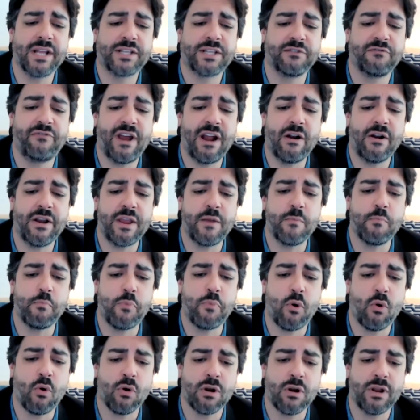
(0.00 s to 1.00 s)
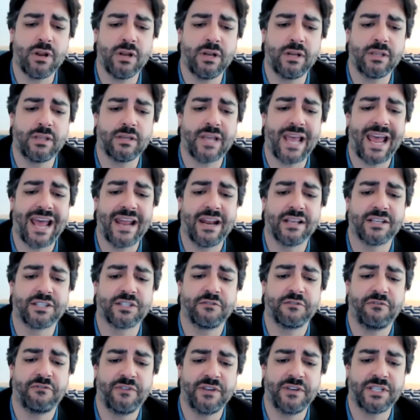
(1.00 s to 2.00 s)
a very important and a
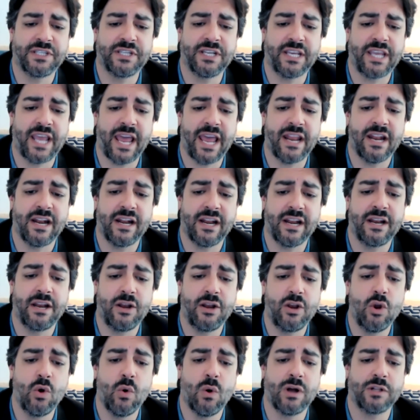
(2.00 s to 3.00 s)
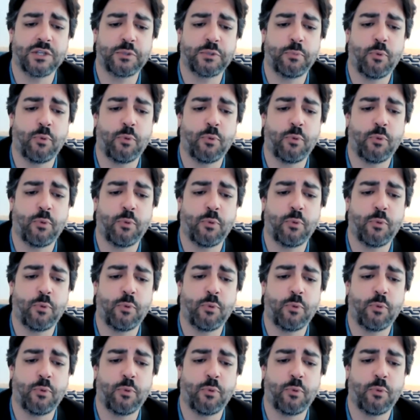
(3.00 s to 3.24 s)
sophisticated and a nuanced